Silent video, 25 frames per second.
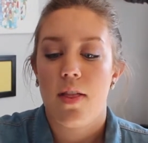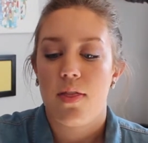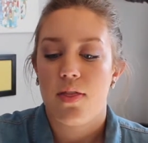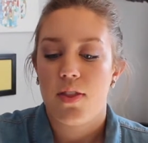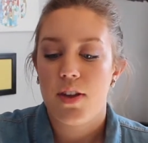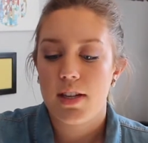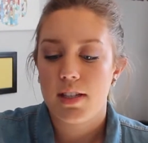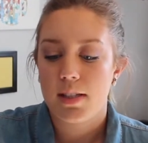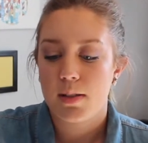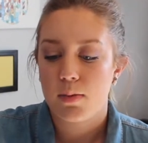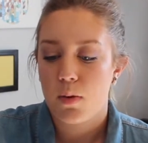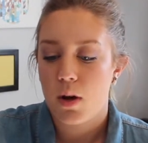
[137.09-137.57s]

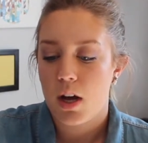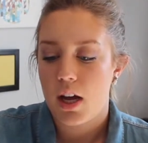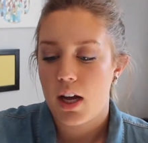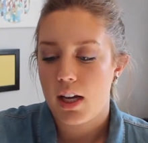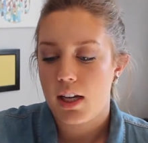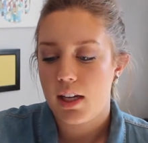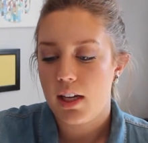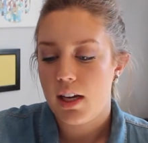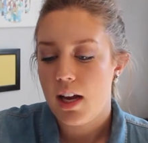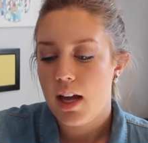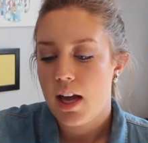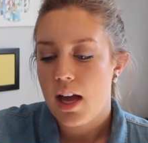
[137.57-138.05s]
This
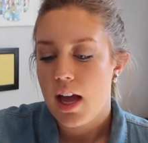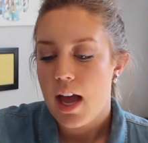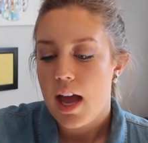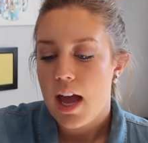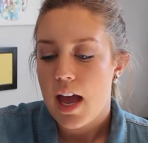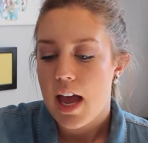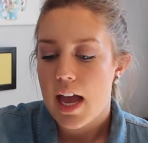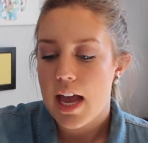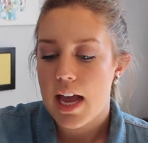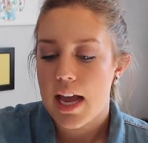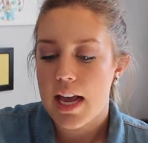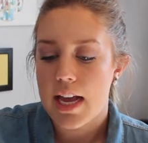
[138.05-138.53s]
one
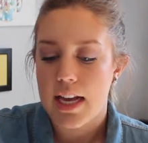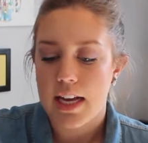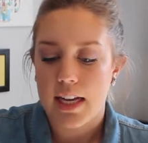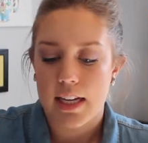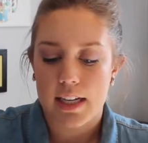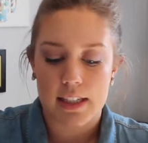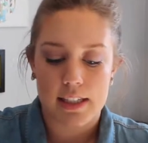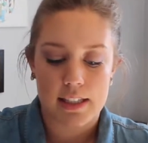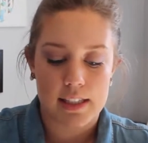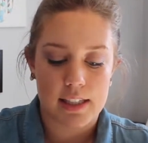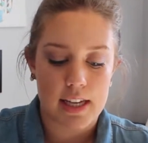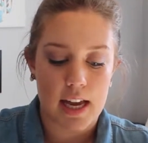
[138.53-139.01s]

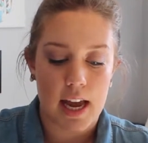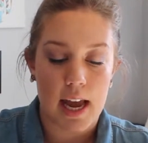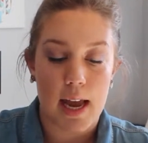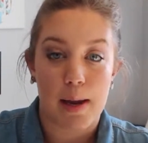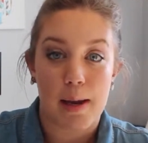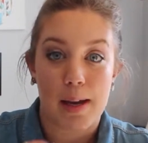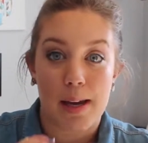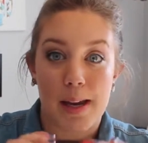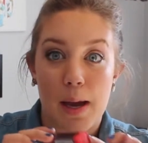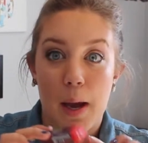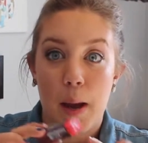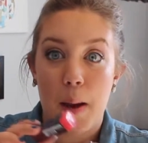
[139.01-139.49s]
is
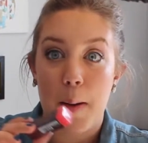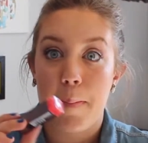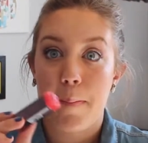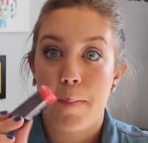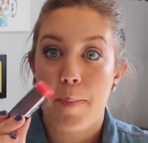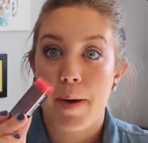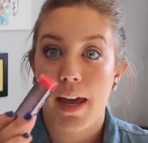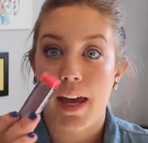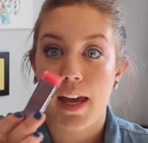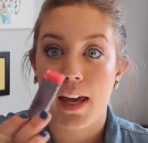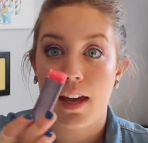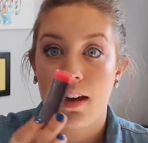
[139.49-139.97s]
a
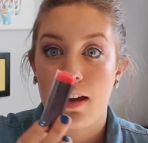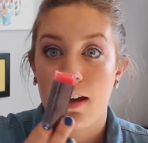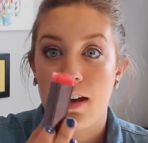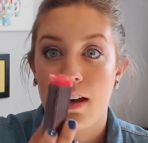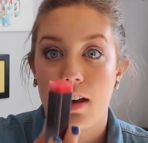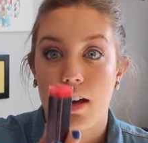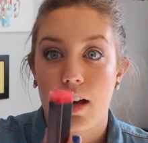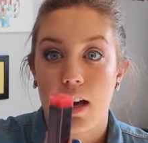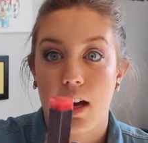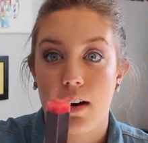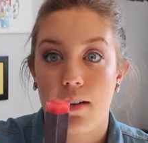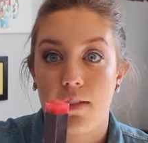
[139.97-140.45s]

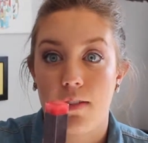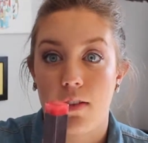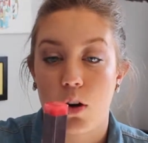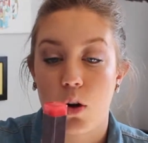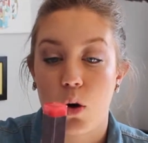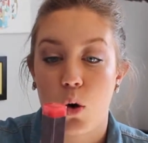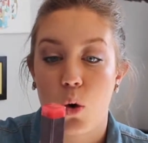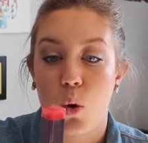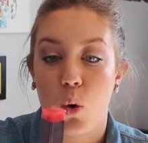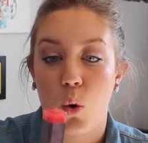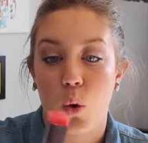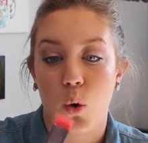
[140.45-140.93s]
pink, kind of a
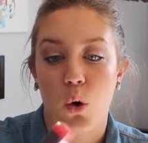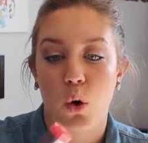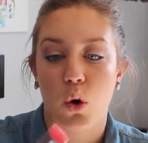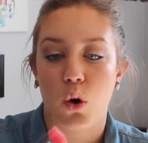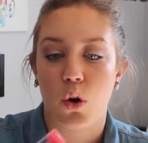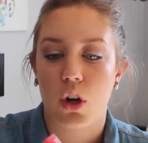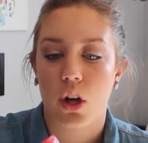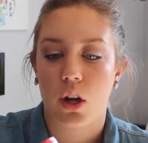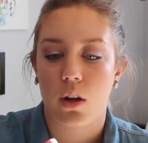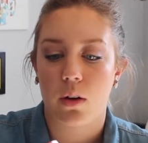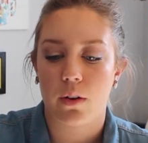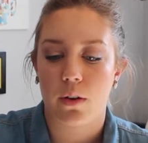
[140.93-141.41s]

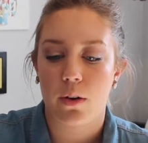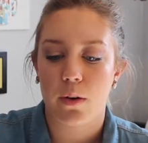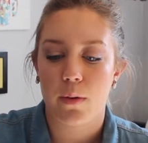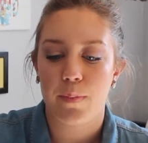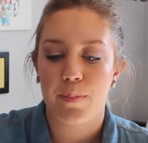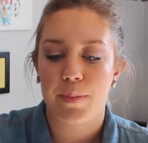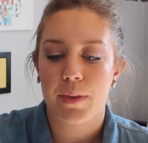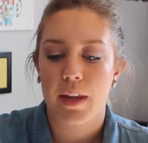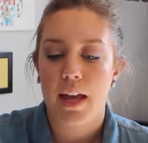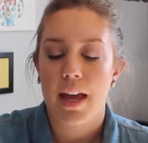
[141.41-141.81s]
coral color,